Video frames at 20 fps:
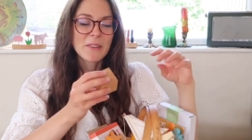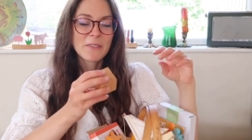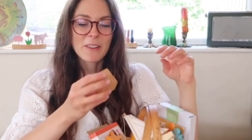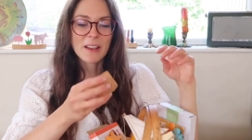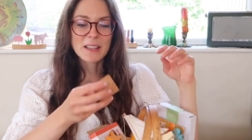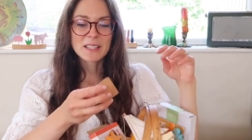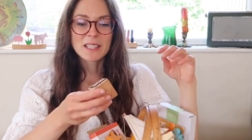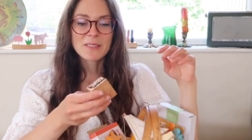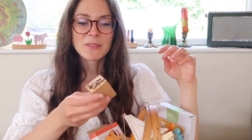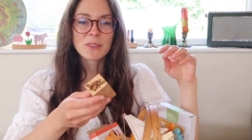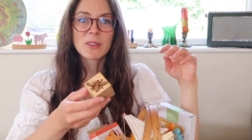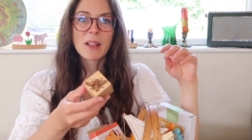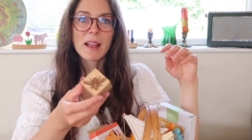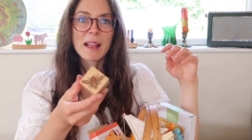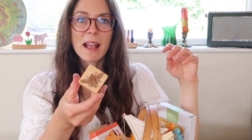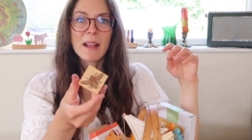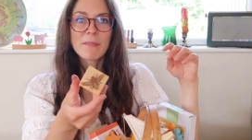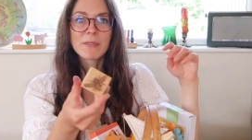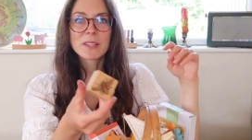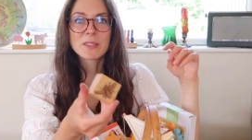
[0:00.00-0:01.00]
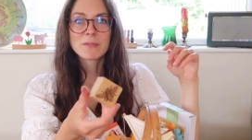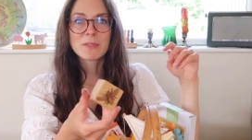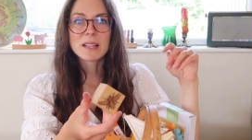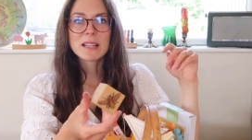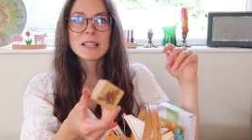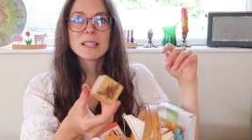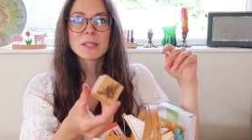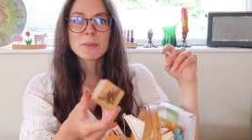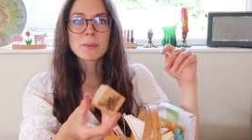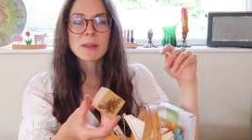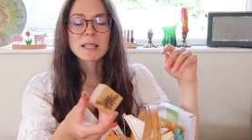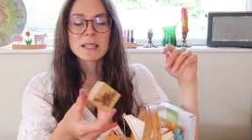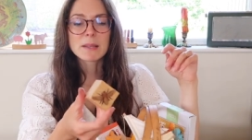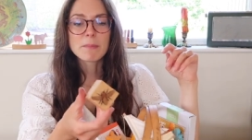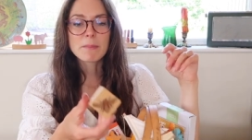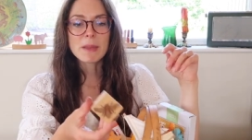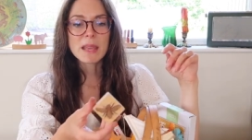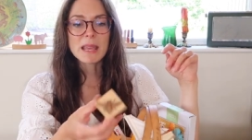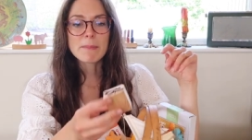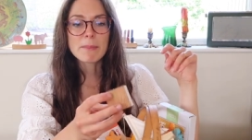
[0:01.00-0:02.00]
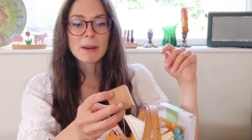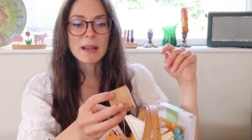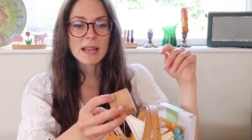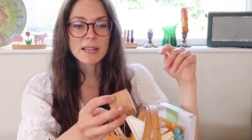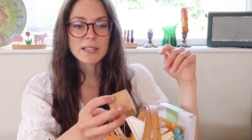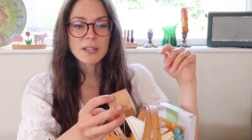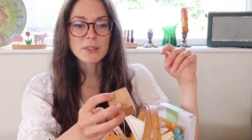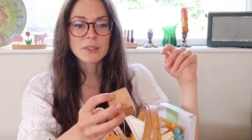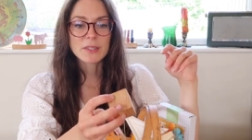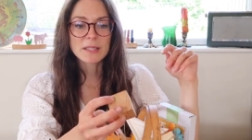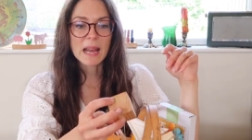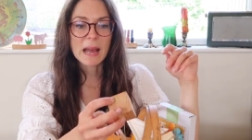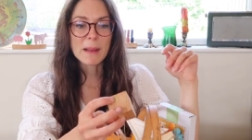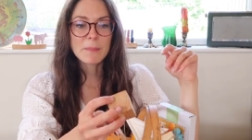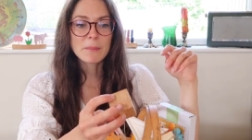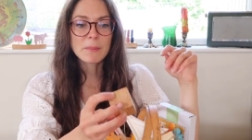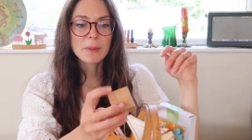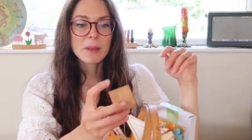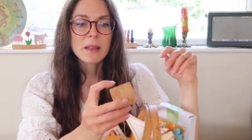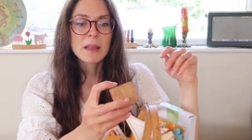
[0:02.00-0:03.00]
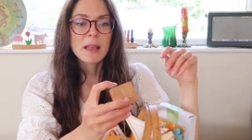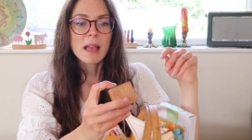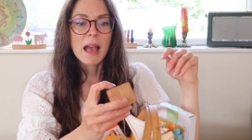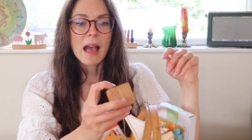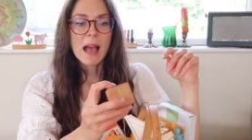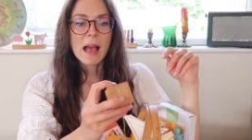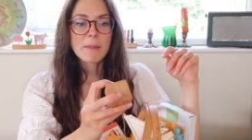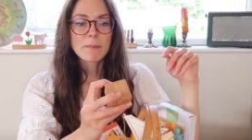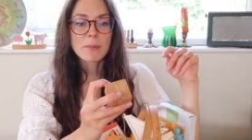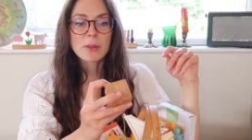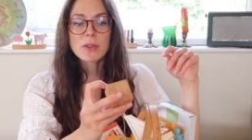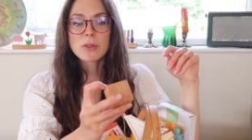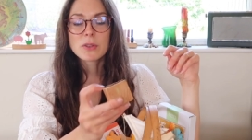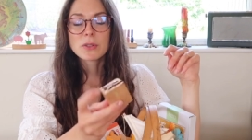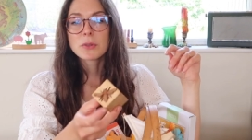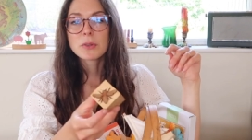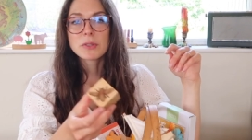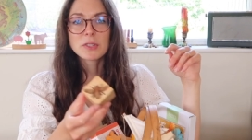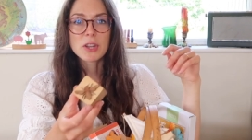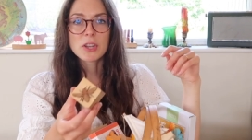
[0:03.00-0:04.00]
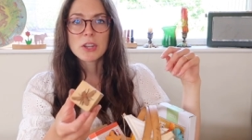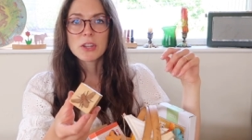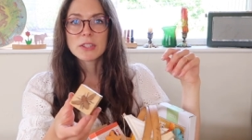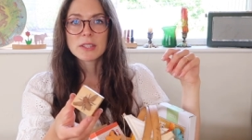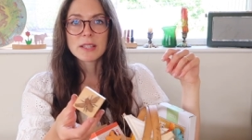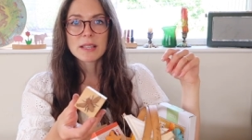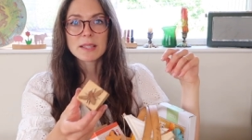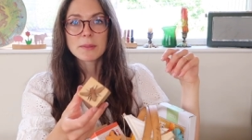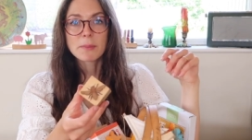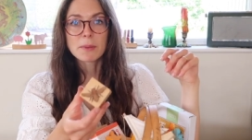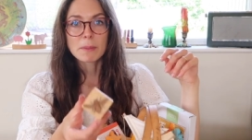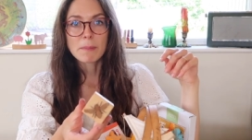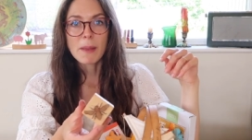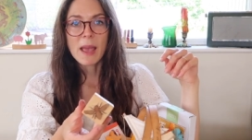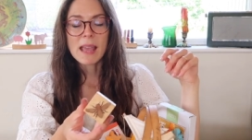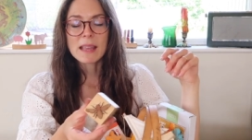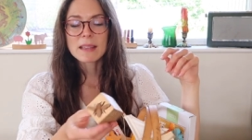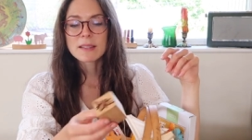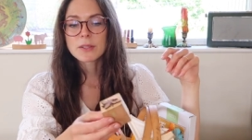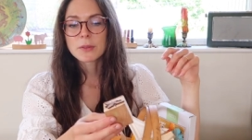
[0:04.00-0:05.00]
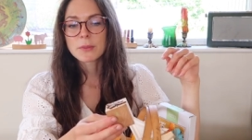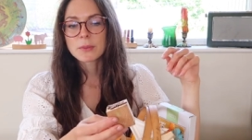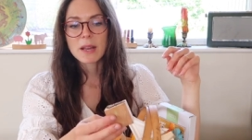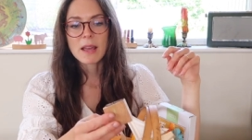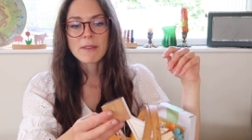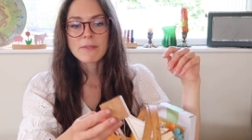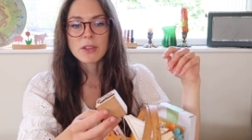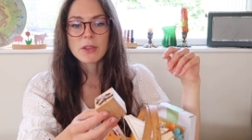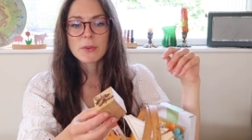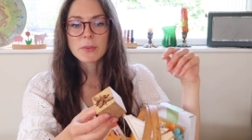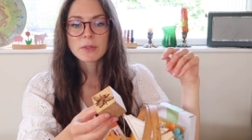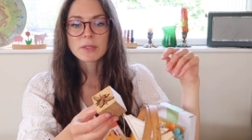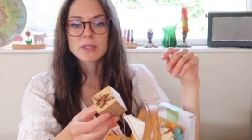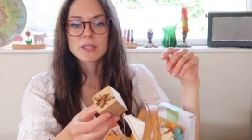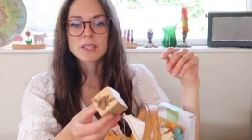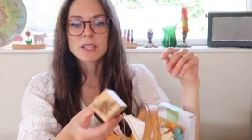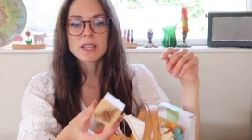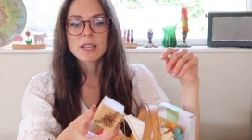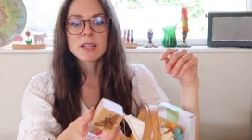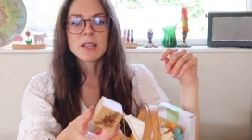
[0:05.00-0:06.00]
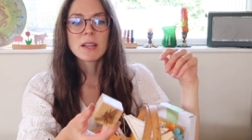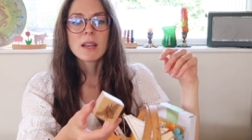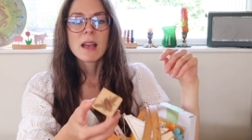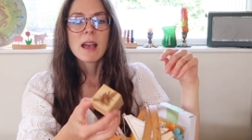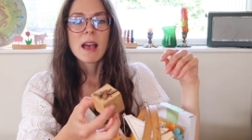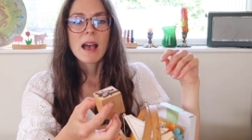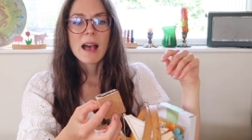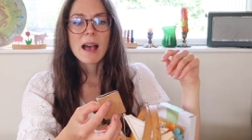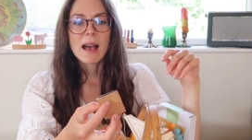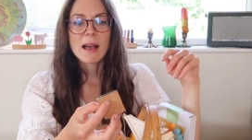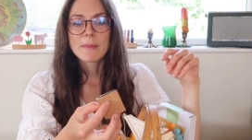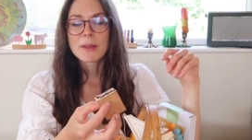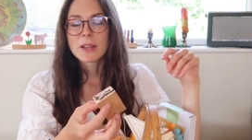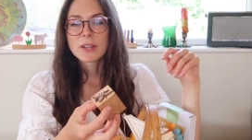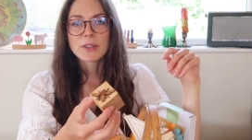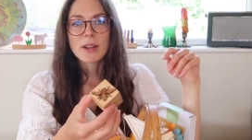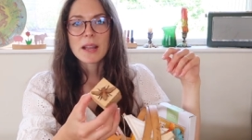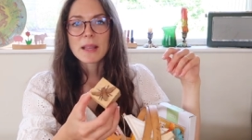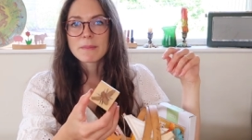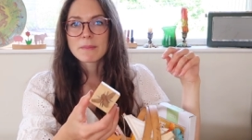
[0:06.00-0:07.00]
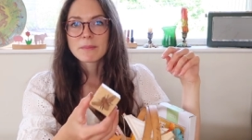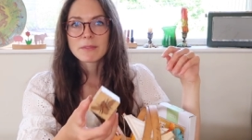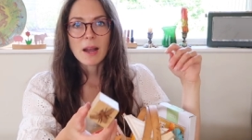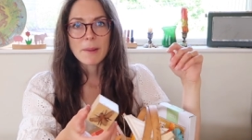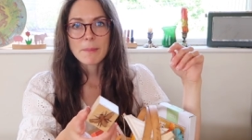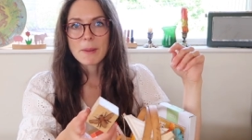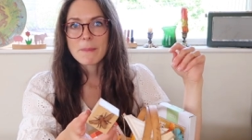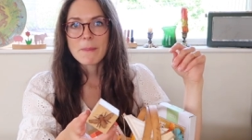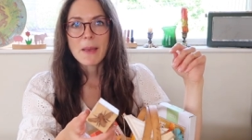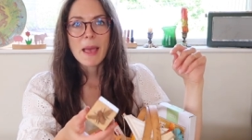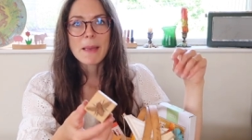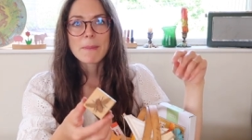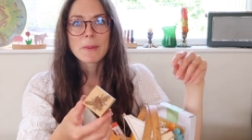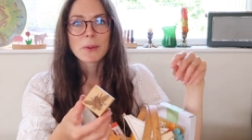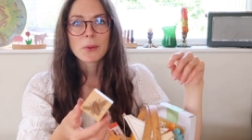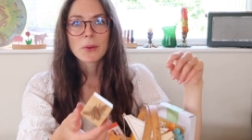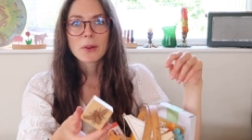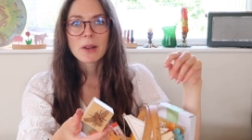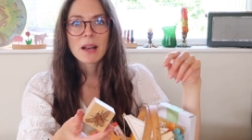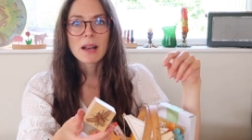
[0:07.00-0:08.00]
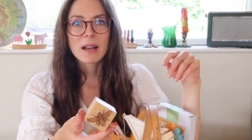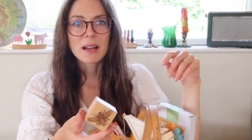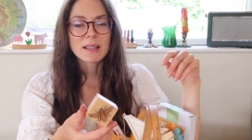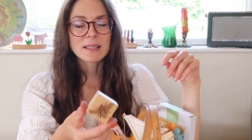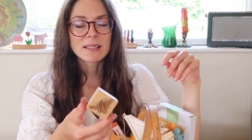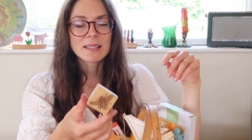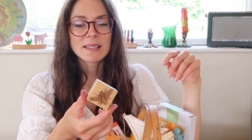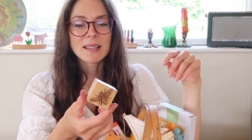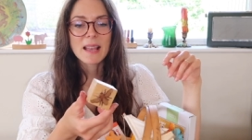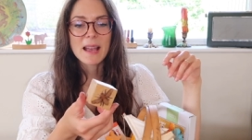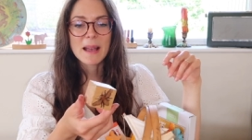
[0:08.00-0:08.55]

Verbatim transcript: First of all, I have this really sweet bee Play-Doh stamp, um, but you could also use this with paint or whatever you wanted to um, and create wrapping paper or cards.